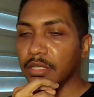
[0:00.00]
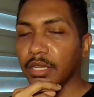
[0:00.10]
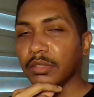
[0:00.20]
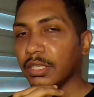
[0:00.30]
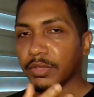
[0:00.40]

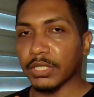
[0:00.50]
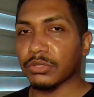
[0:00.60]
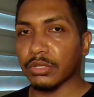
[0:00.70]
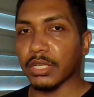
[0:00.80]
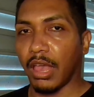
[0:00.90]
they'll
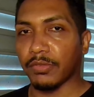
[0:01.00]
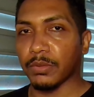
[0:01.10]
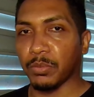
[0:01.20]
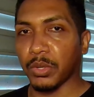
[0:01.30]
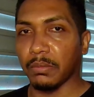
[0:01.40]
eventually have
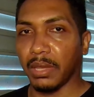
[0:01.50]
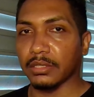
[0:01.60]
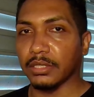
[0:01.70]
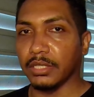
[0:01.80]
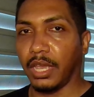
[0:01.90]
to bring
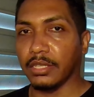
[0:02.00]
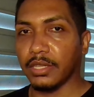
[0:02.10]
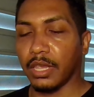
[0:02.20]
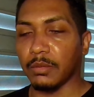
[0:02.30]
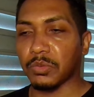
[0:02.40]
back DS
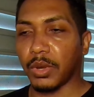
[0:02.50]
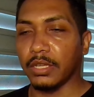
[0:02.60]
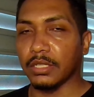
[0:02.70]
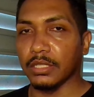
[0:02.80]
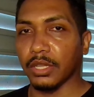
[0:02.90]
games,
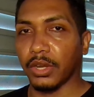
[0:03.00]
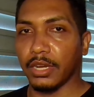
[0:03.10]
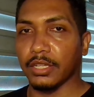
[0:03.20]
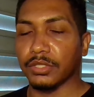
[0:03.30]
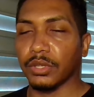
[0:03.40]
right, in their
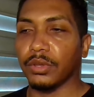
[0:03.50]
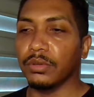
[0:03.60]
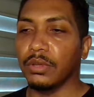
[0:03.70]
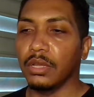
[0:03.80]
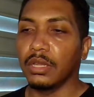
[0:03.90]

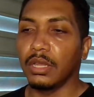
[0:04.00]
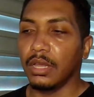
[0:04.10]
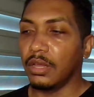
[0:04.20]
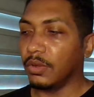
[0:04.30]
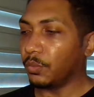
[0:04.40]
NSO.
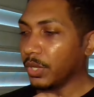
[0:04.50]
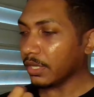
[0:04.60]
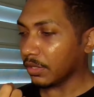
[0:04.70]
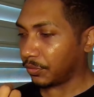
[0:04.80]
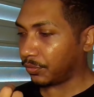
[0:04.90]
What
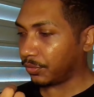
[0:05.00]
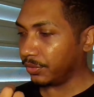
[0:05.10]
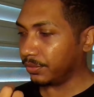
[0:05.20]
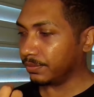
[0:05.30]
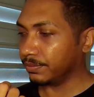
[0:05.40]
if
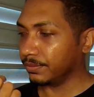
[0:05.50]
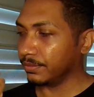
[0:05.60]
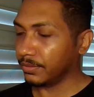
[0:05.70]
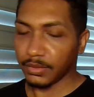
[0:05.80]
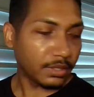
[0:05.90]

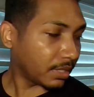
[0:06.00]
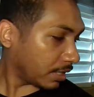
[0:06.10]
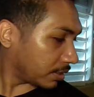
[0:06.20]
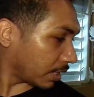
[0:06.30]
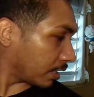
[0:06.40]

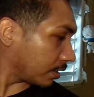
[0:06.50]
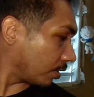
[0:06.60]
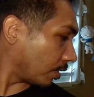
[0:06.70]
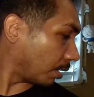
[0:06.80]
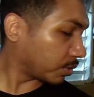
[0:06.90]
they take
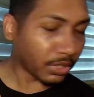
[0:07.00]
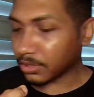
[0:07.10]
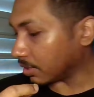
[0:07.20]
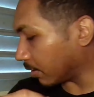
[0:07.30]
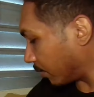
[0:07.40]
no? I'm trying
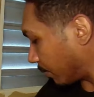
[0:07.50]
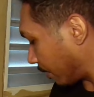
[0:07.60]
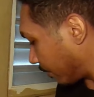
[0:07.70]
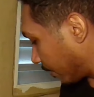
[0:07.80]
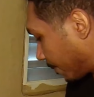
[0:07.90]
to look for my
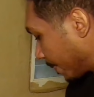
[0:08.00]
phone.